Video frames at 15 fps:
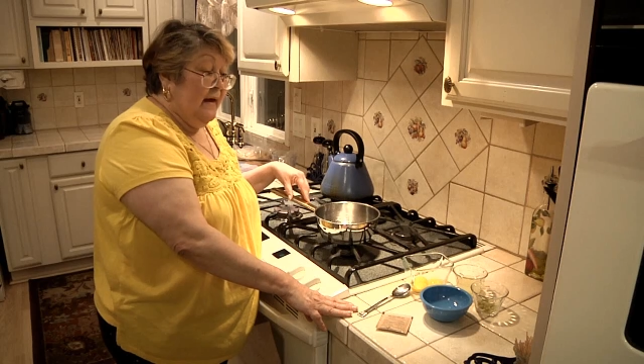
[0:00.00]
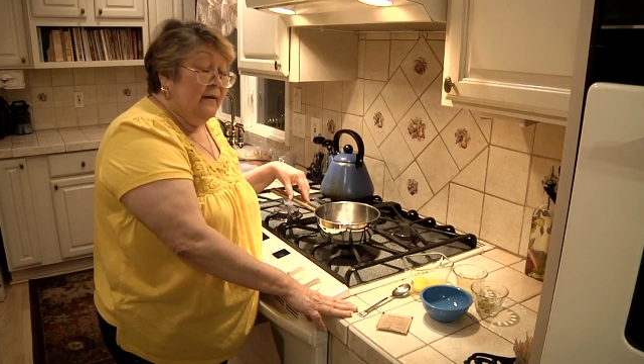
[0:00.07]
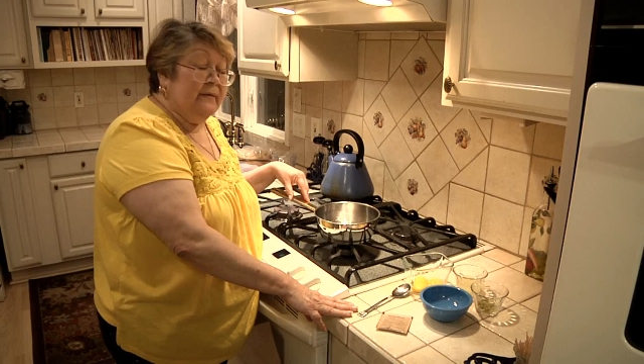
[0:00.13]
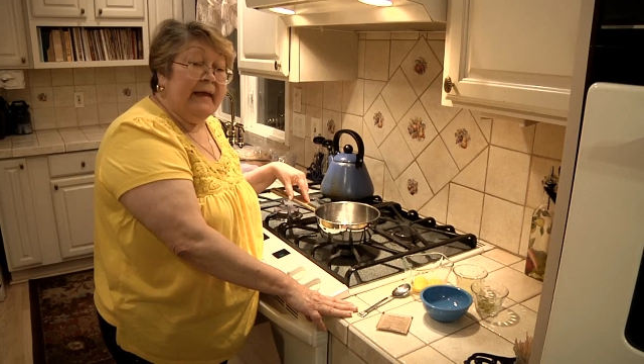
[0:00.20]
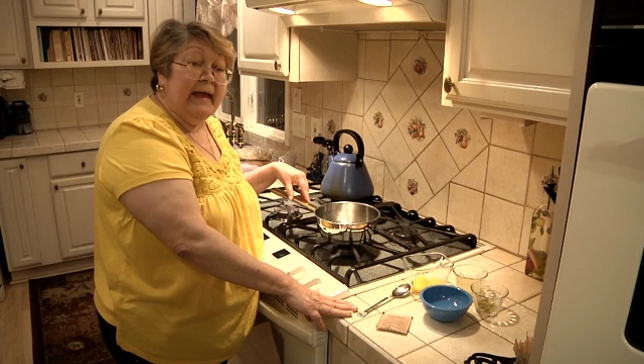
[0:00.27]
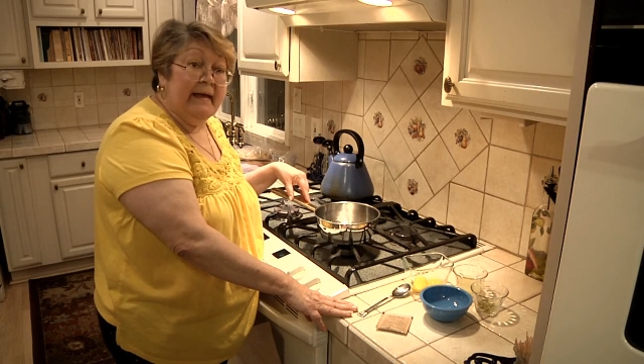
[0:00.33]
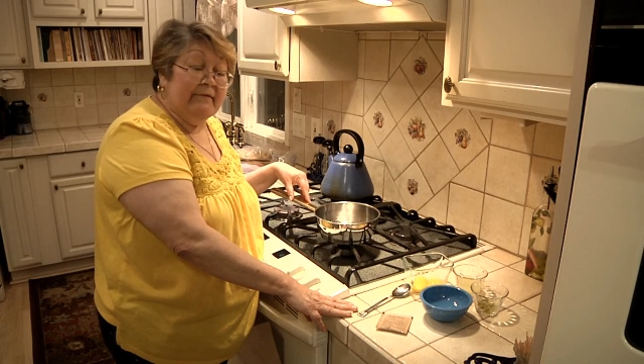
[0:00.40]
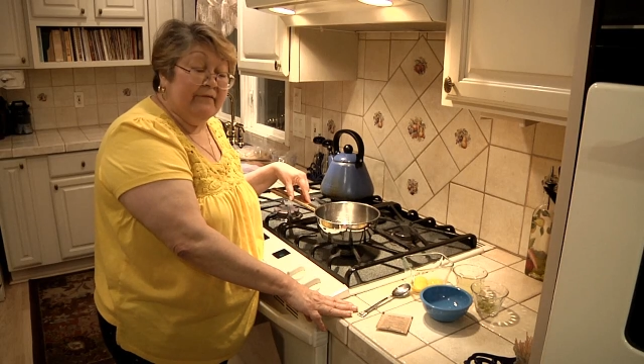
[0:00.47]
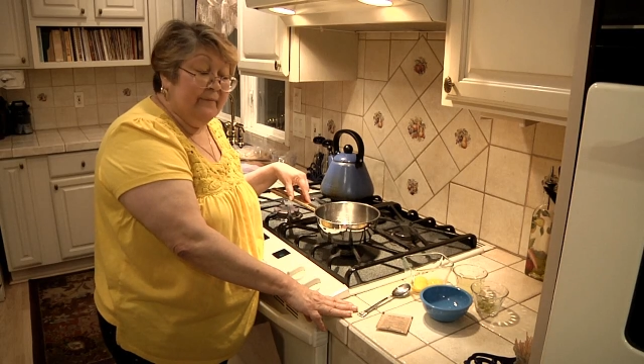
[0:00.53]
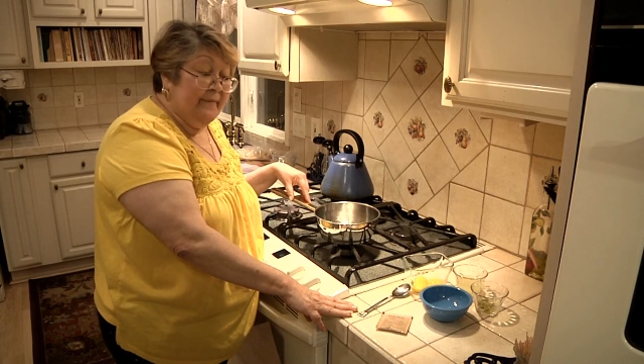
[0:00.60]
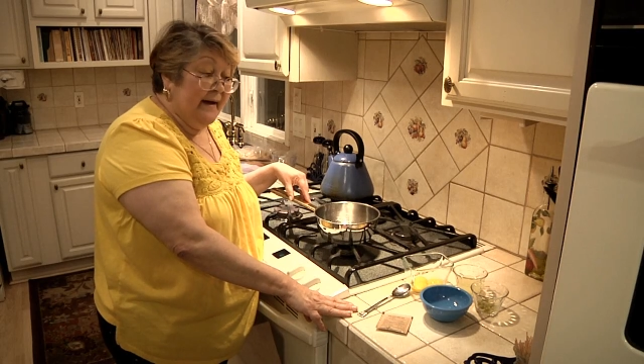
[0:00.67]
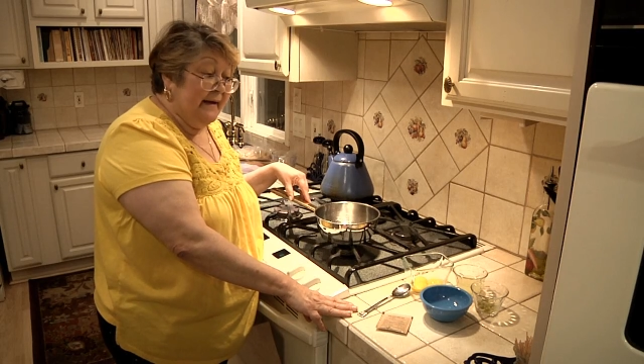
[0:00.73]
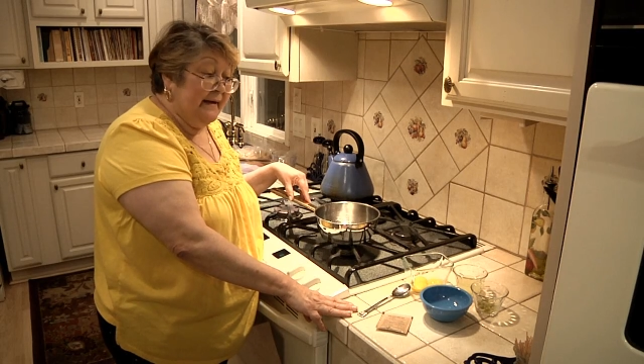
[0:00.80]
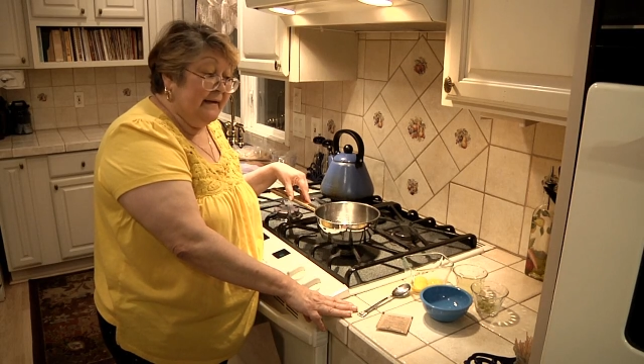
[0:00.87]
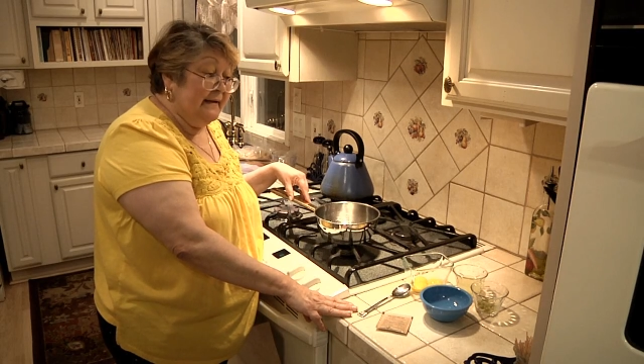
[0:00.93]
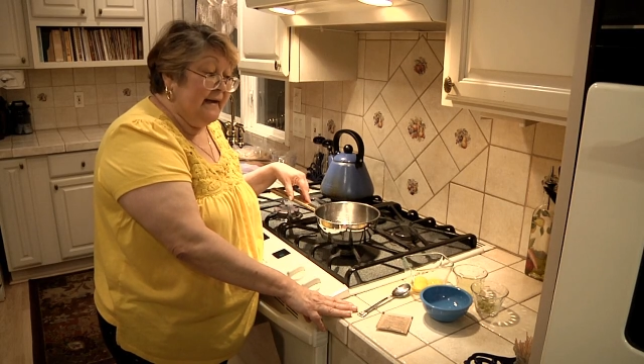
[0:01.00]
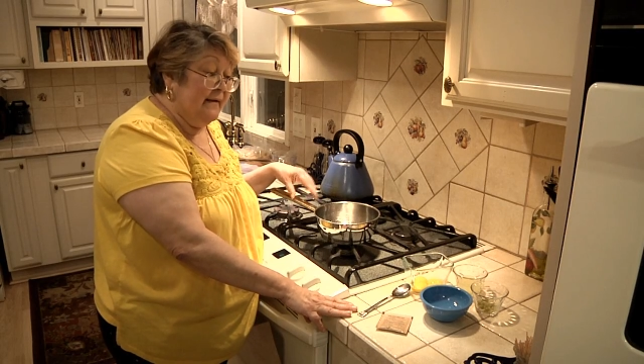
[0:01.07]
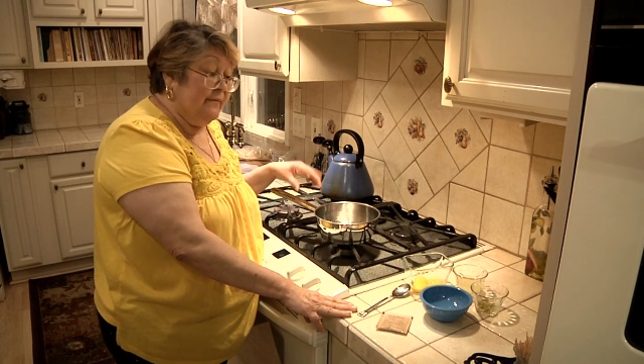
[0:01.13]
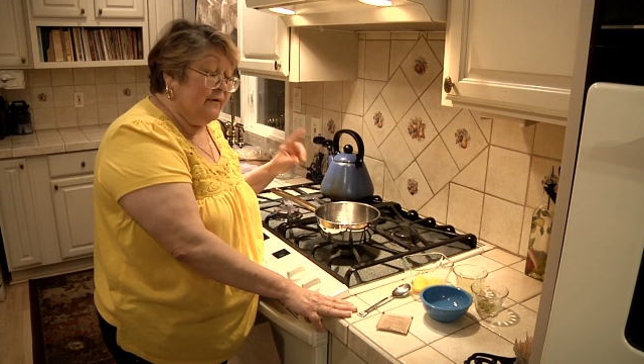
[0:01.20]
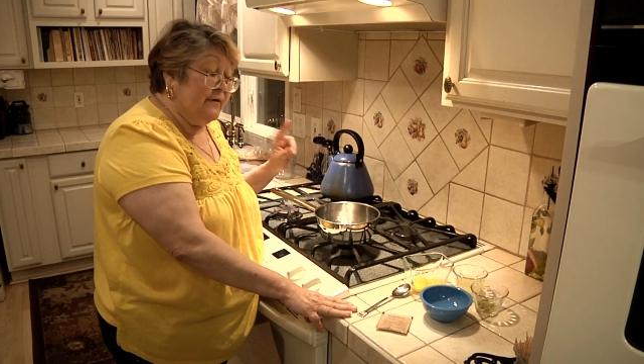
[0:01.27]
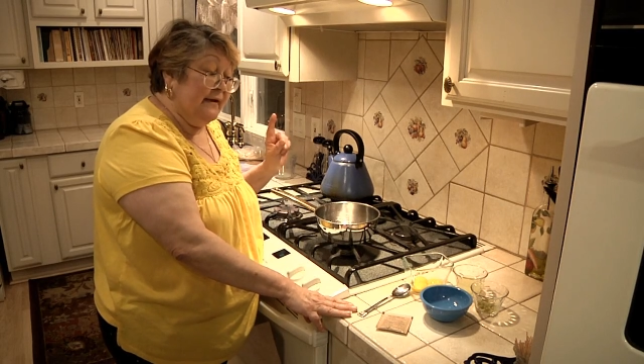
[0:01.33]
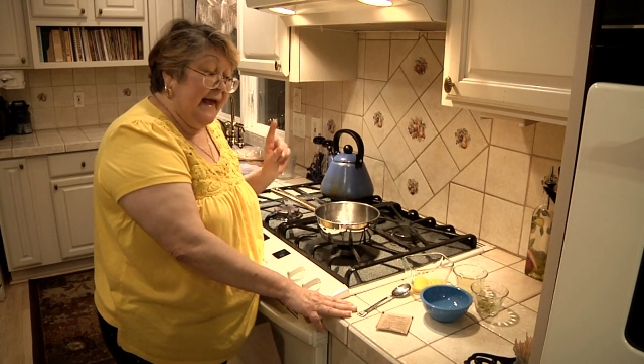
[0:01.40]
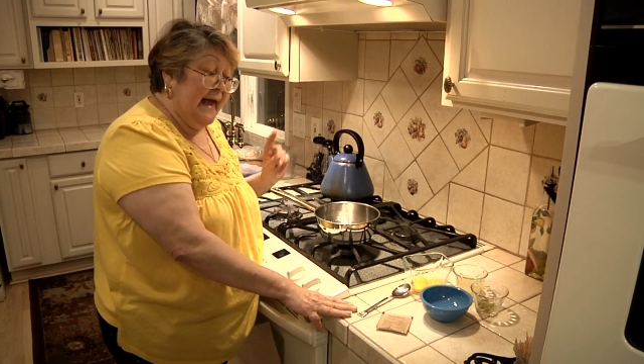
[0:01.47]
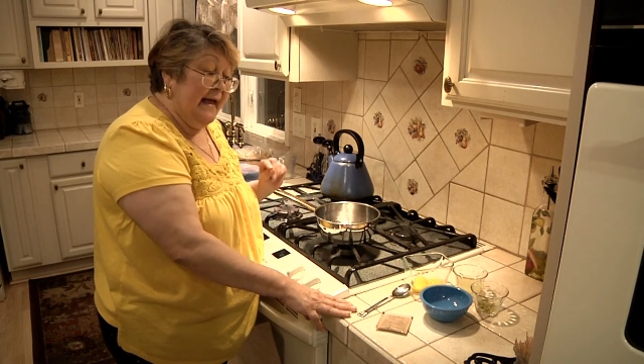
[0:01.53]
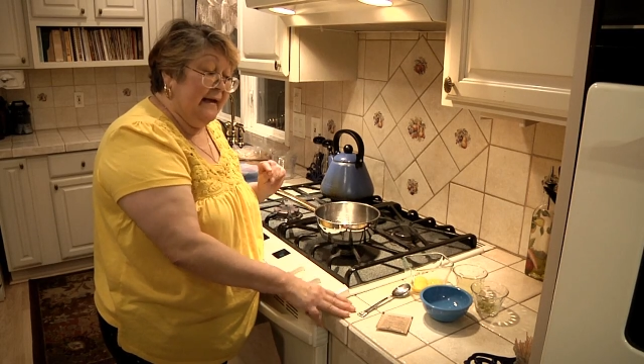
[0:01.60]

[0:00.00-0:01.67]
Okay, everybody, now we're going to